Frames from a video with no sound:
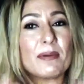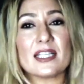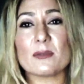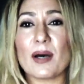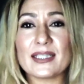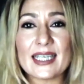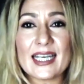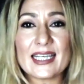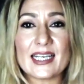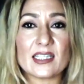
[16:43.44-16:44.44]
it
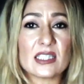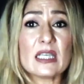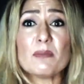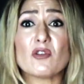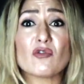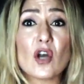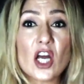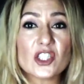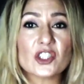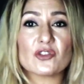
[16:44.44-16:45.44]
spontaneous. Keep it
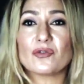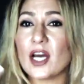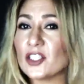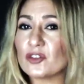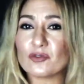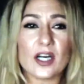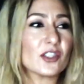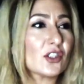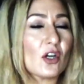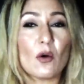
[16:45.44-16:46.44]
fresh, fresh,
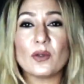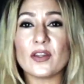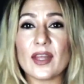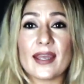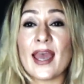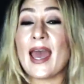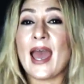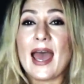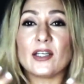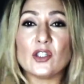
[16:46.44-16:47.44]
fresh. Go with the thing
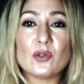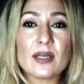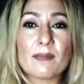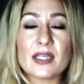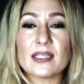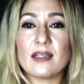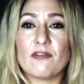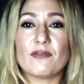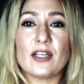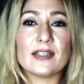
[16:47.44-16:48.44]
and do something
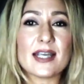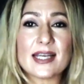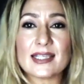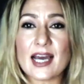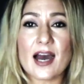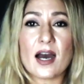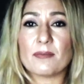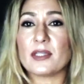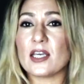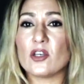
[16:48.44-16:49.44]
different. Take time.
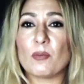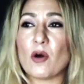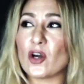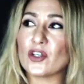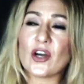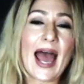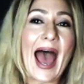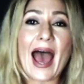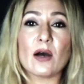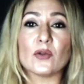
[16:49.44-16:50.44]
Take your partner
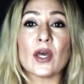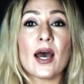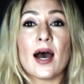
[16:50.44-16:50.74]
out.